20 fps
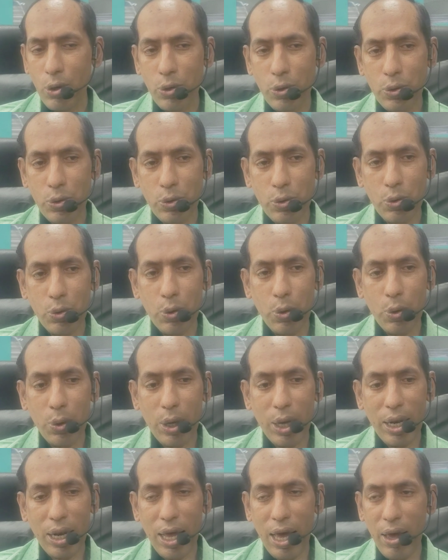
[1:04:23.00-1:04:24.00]
So you
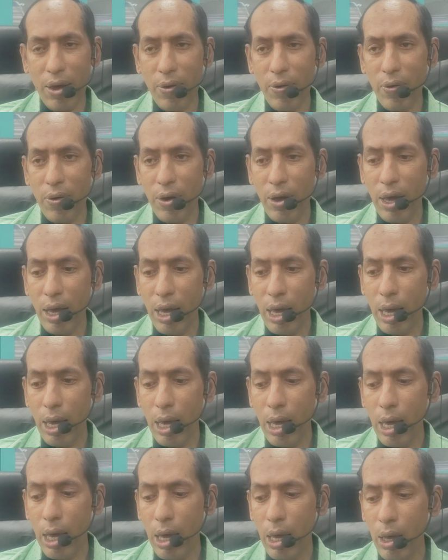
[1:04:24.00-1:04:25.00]
can have
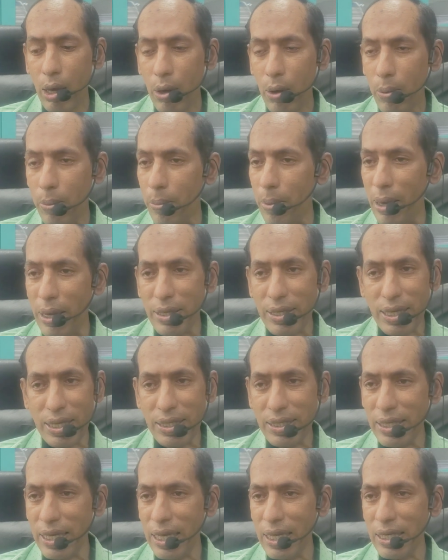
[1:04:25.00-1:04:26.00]
basal
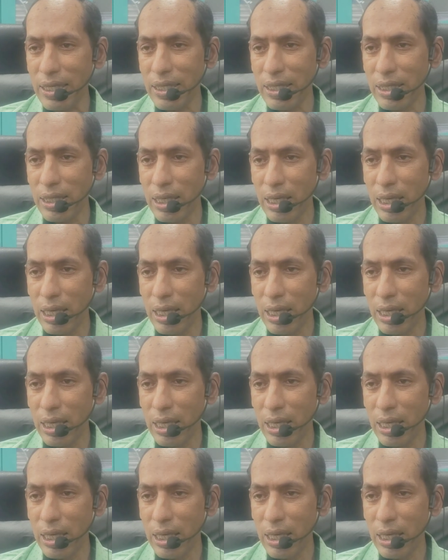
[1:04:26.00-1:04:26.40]
cells,